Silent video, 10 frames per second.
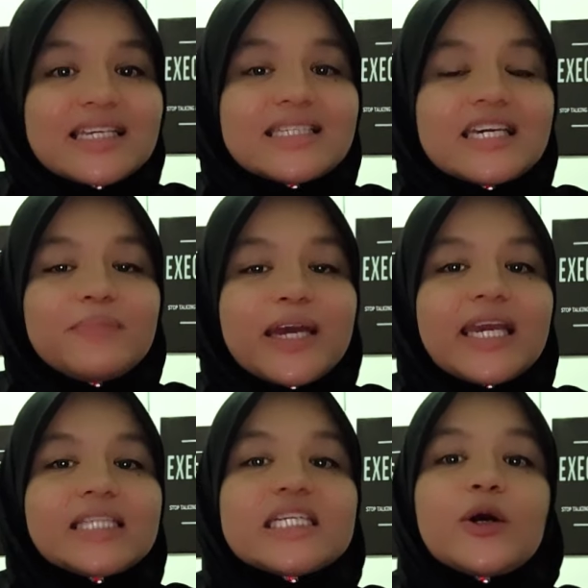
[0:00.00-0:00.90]
it by
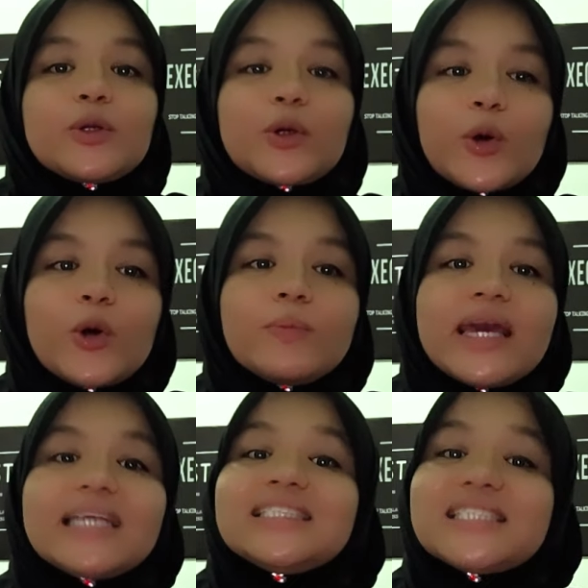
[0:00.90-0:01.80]
getting on Chrome
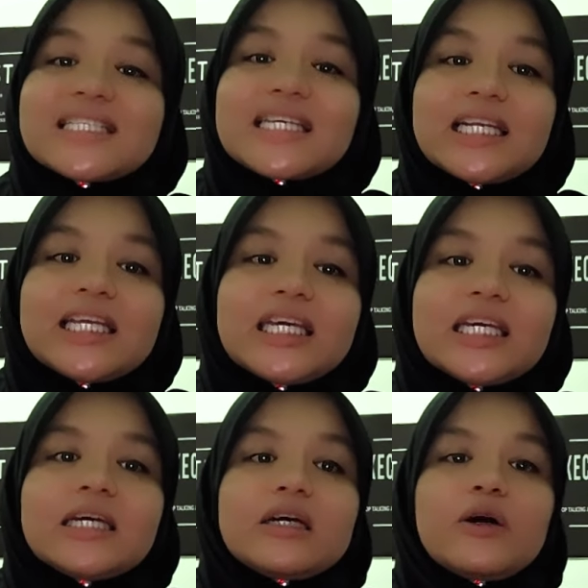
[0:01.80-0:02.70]
and just
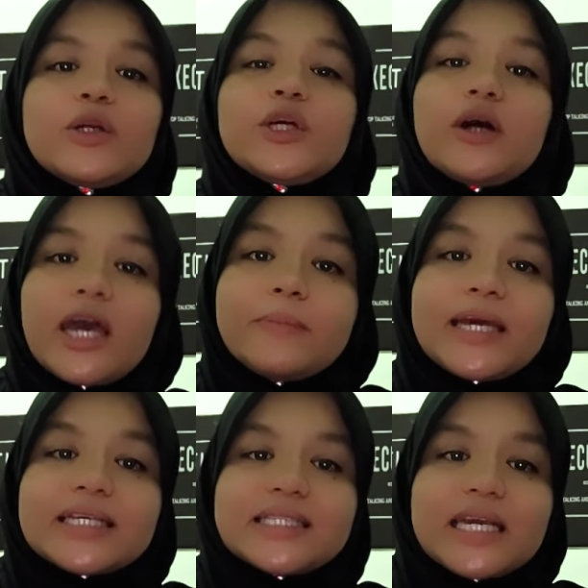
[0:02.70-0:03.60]
click on your app
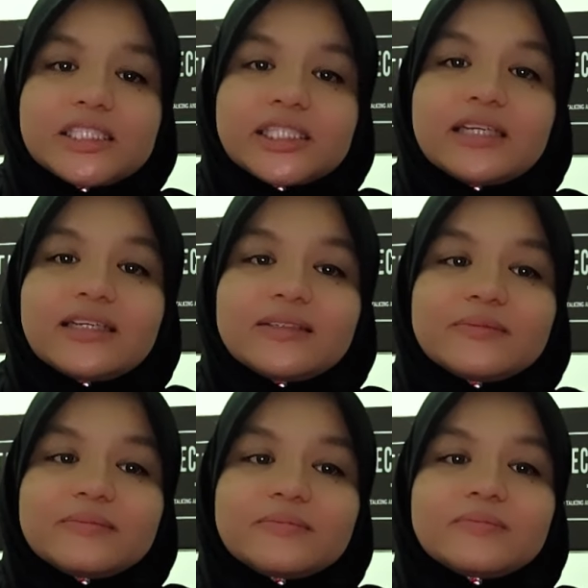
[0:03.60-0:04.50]
extension.
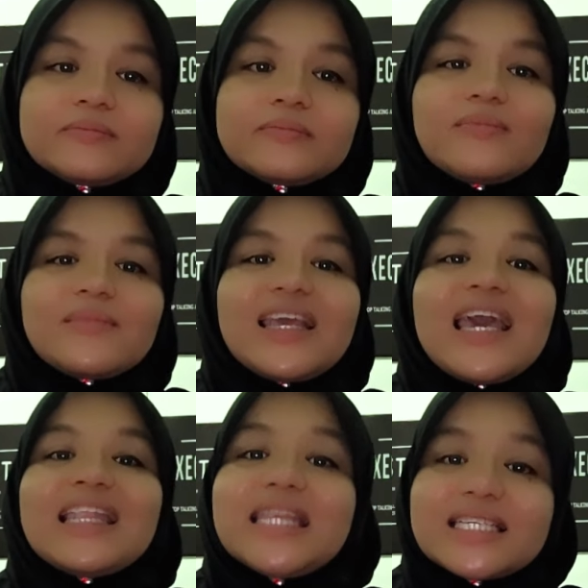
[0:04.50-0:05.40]

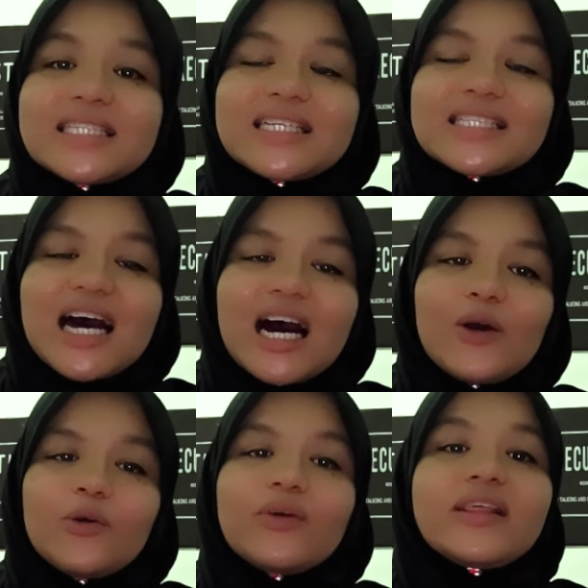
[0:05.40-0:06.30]
And this is
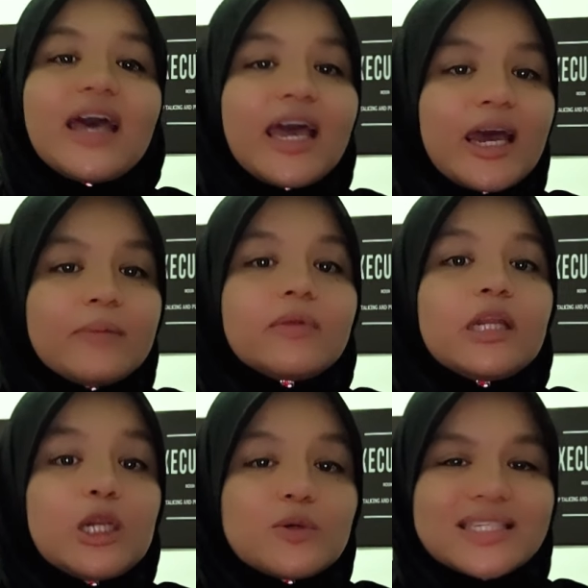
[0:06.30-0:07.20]
how the app
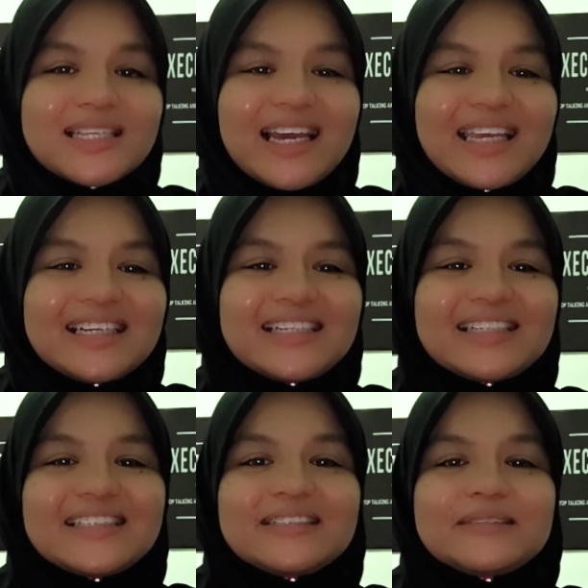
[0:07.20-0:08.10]
looks like.
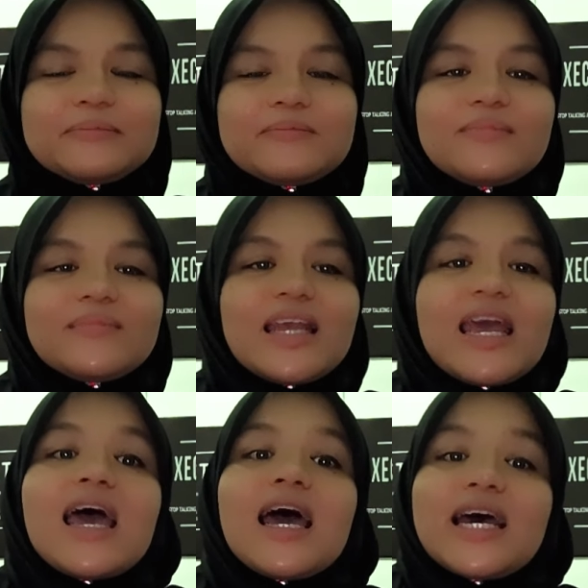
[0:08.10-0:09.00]

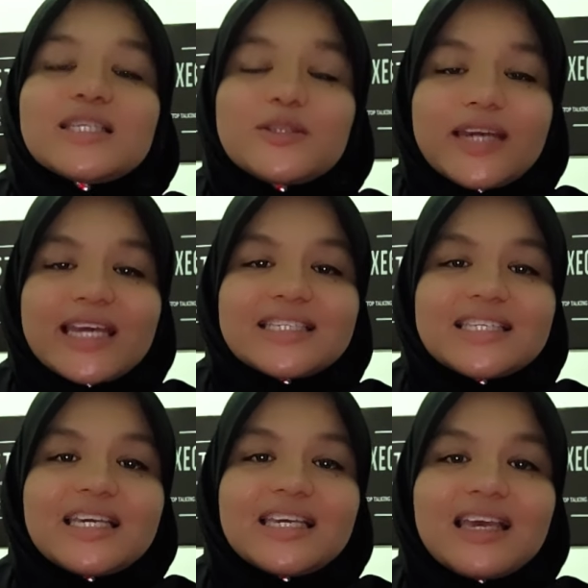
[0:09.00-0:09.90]
As you can
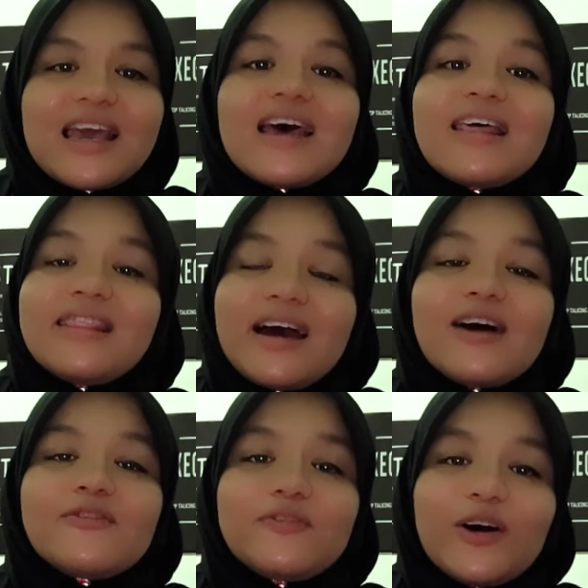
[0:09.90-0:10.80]
see, there
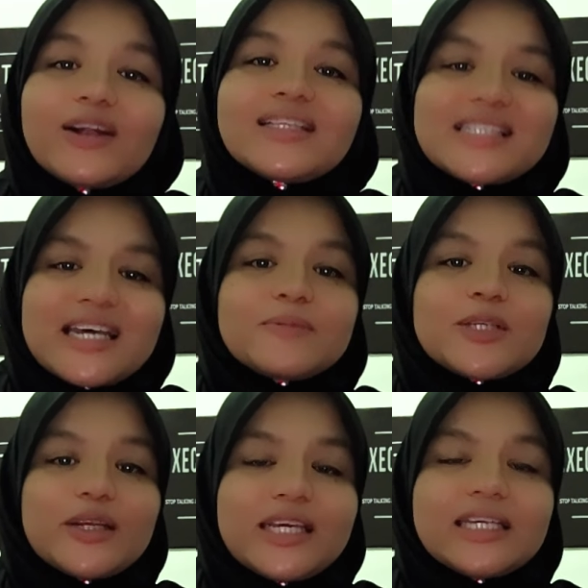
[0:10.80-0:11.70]
are 4
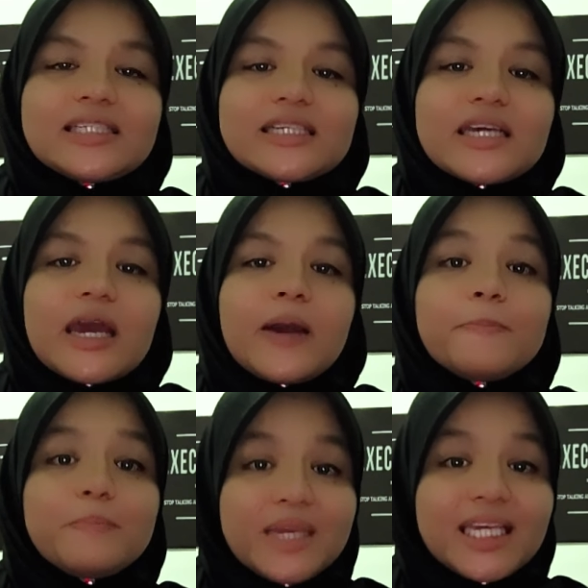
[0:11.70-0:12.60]
tabs on it:
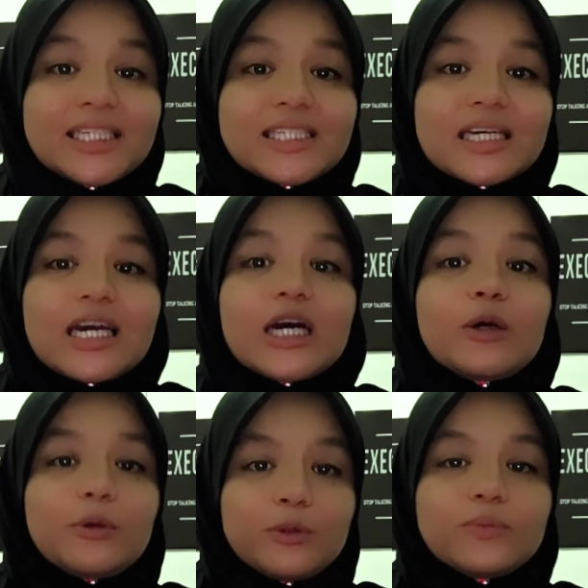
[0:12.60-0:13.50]
Meet,
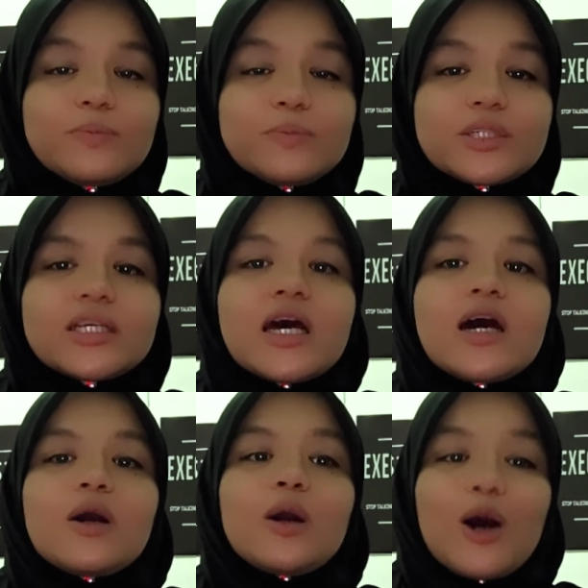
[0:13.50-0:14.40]
Rooms,
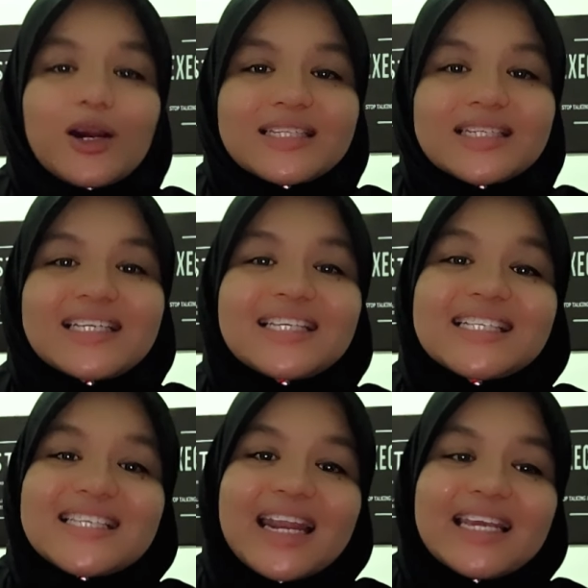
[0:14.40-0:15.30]
Courses, and
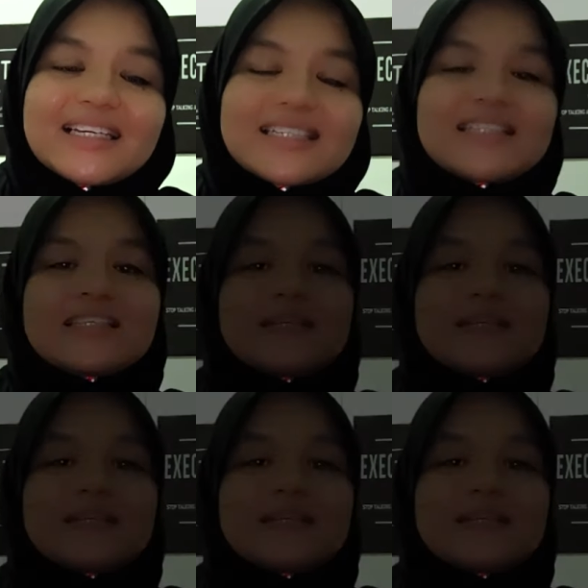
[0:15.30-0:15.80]
Settings.